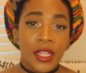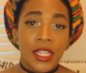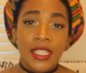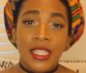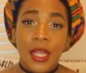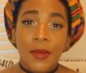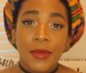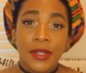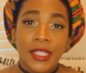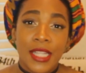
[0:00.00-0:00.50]
it's
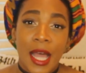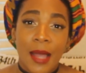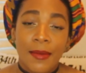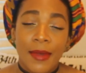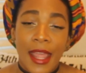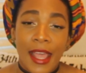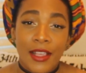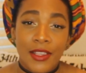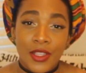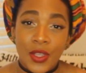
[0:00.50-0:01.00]
summertime
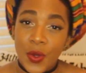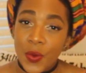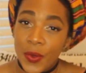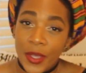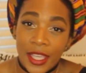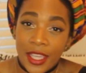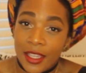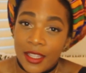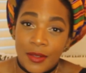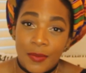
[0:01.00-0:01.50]
now, so we
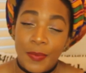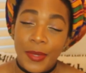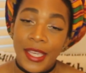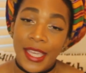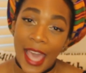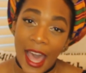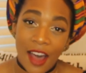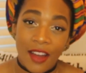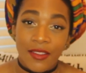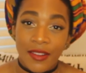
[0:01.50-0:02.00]
can be
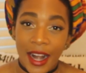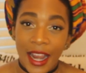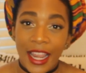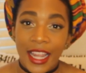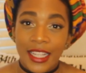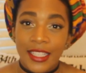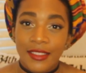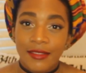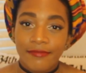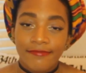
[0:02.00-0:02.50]
out,
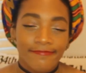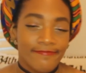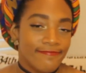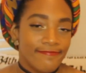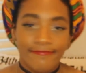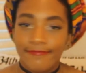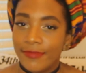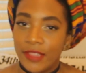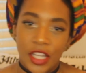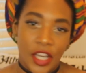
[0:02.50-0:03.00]
right?
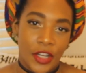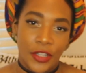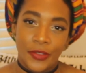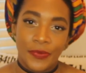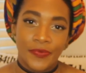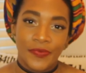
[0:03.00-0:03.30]
No.